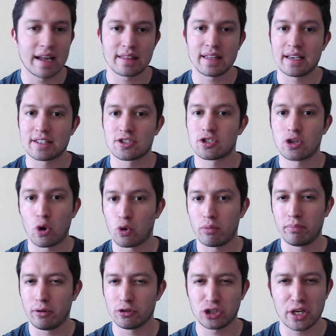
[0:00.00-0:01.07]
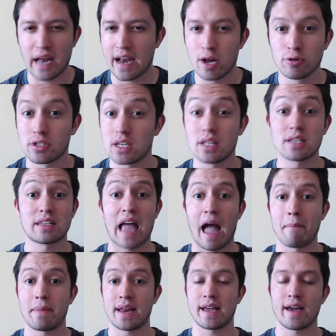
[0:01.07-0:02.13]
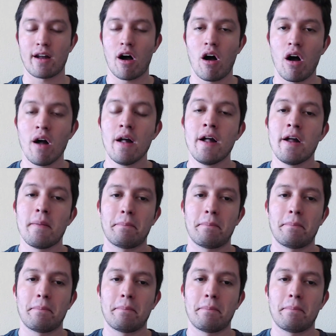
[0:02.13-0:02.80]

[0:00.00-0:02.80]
think it's total bullshit. I don't see this happening at all.